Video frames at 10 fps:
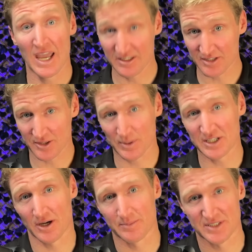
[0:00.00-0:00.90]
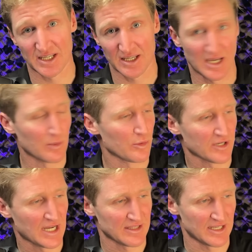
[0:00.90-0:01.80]
Here's a three times 10K
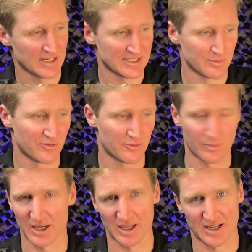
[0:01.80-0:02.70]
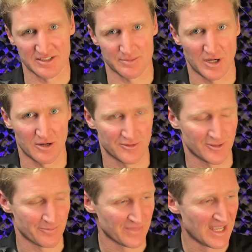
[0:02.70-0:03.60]
workout that I did before my last
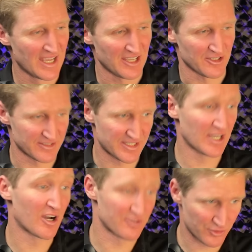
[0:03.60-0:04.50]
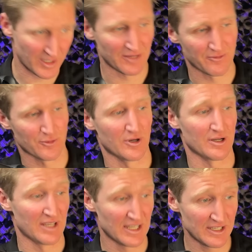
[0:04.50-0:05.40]
marathon. You can see I was training for a
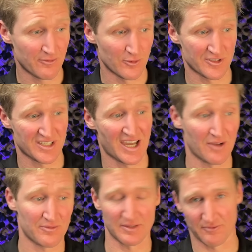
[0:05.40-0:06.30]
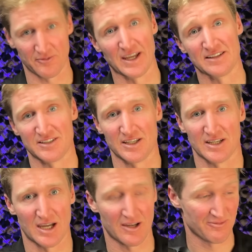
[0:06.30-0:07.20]
hilly first half, then flat second
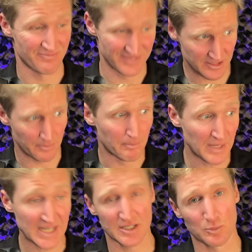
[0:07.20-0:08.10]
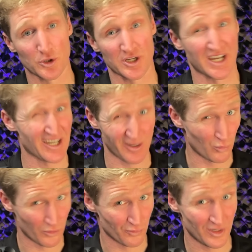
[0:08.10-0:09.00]
half. This is a meaty workout and I
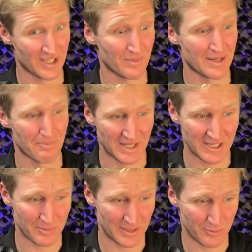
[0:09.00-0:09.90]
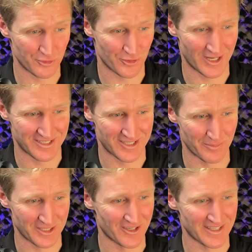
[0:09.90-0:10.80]
wouldn't recommend many people try
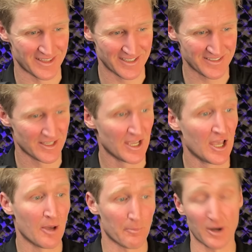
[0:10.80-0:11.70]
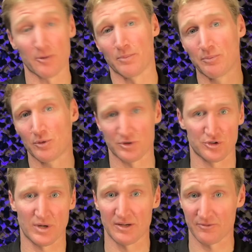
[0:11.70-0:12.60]
something like this. But remember, we're
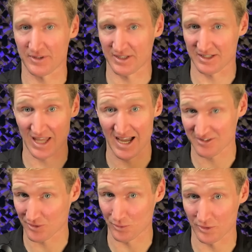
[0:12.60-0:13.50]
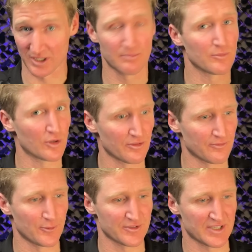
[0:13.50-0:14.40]
training for the last quarter, not the
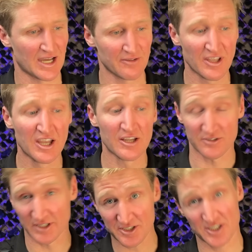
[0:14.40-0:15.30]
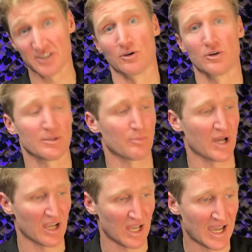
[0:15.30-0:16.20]
first half. So let's just look at my
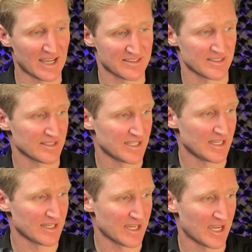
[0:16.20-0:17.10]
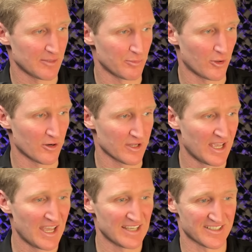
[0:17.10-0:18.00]
last 10K block
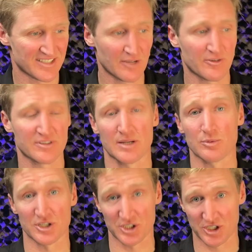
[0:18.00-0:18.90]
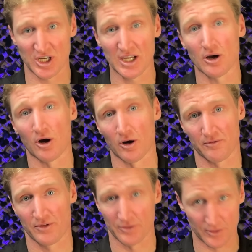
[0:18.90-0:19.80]
to see if I was able to check off
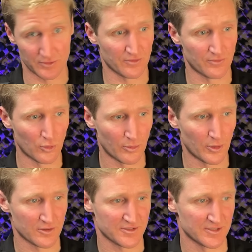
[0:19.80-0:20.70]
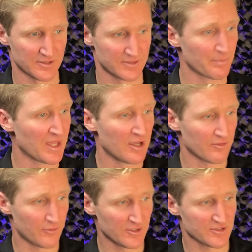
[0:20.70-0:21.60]
those four boxes.
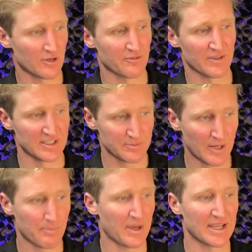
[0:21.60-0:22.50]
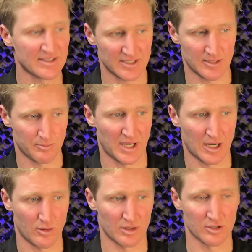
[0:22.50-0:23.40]
First off, is my pace and
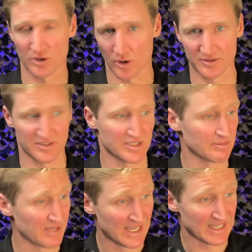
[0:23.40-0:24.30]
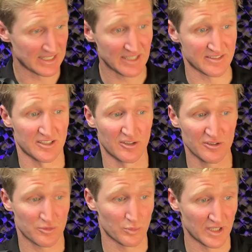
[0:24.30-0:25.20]
power constant? Yes, it
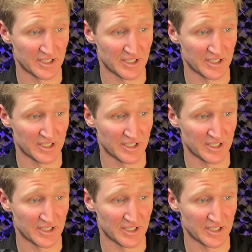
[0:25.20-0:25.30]
looks really